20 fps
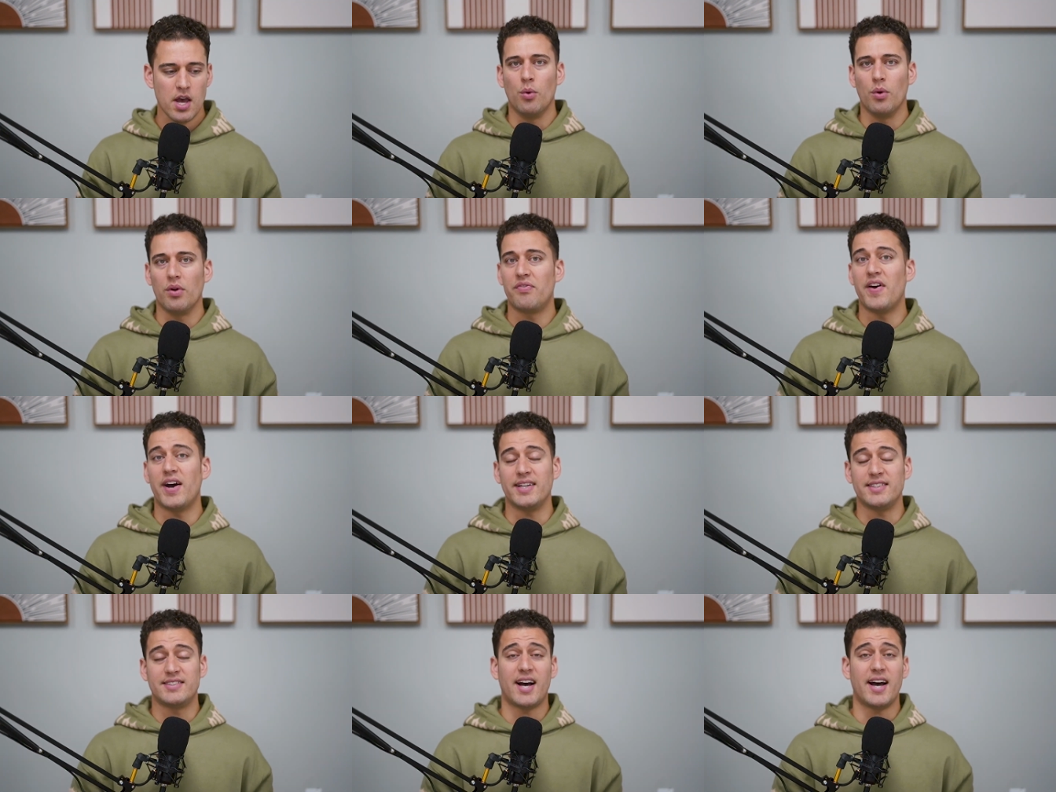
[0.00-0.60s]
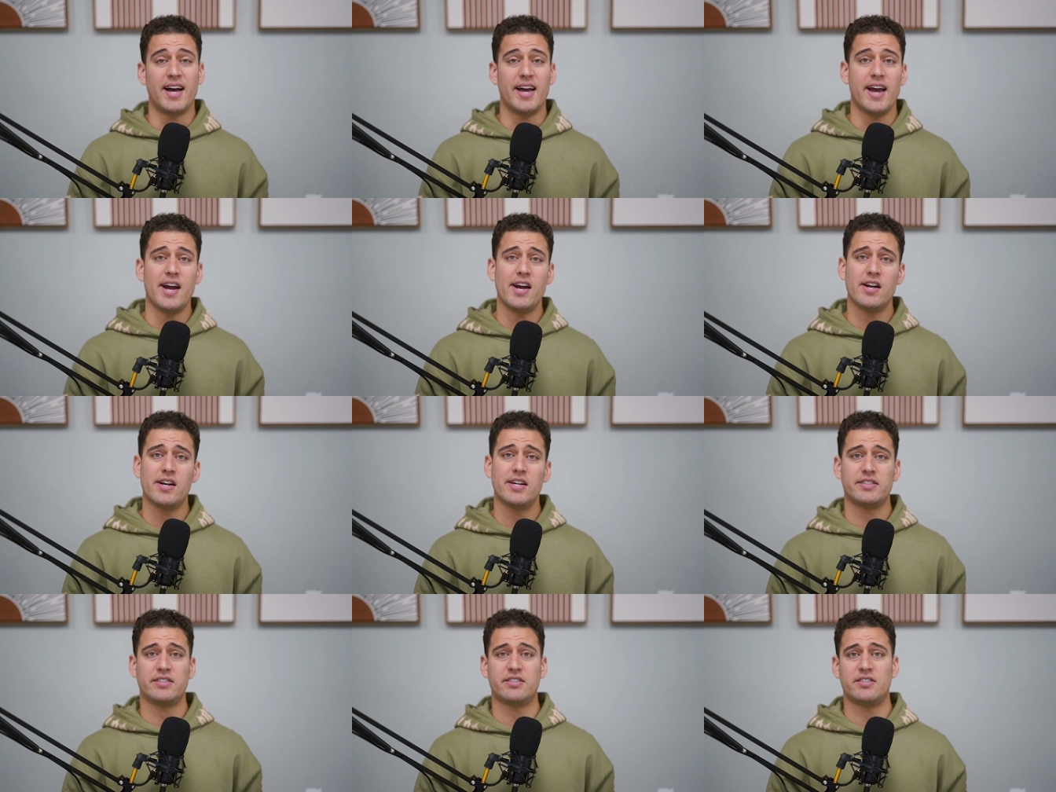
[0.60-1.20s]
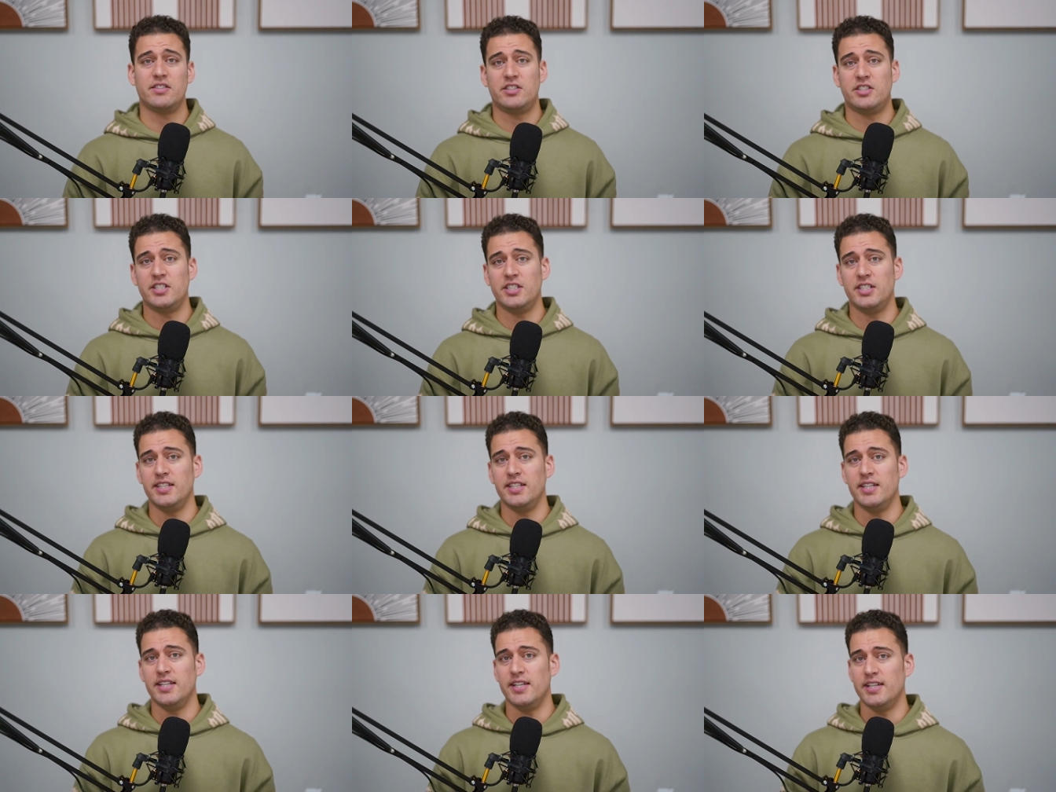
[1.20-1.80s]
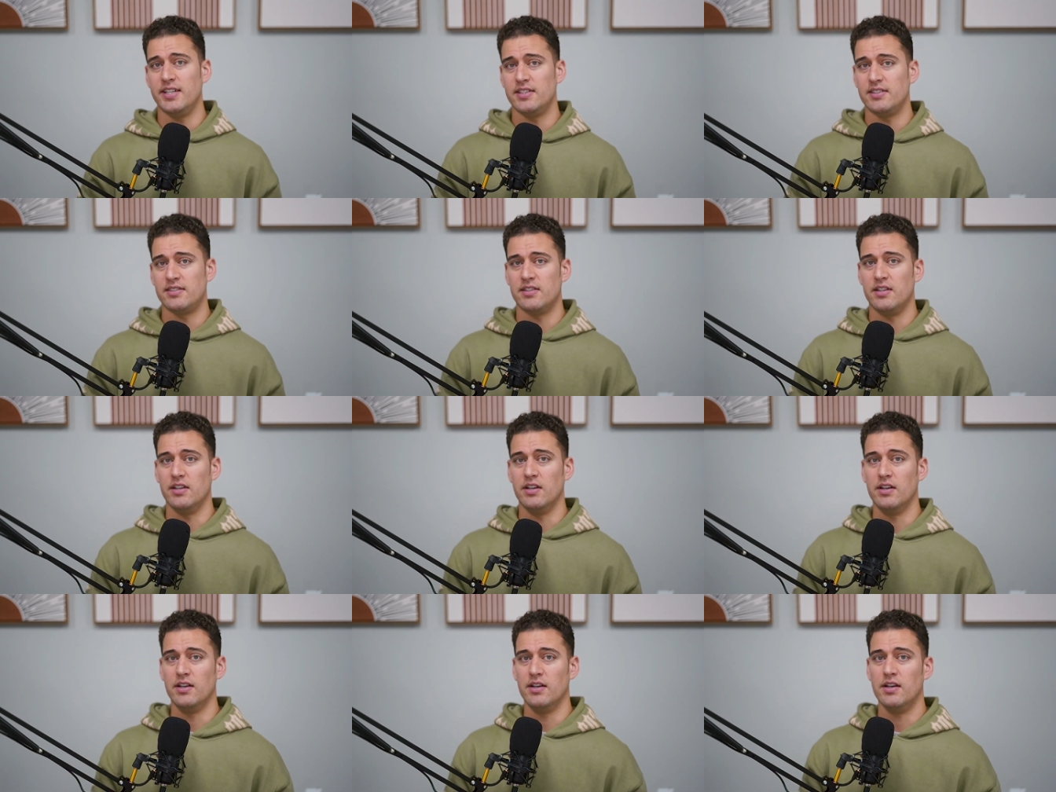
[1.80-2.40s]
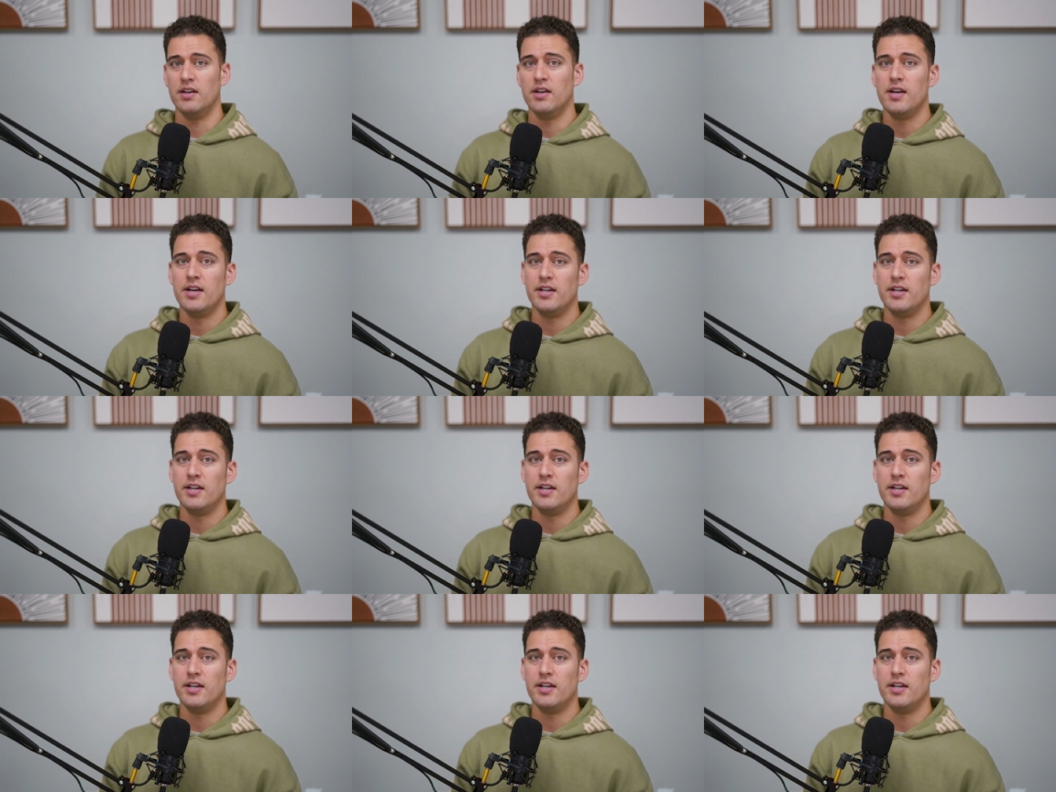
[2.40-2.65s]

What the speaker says: We've had Ty Harris. She is the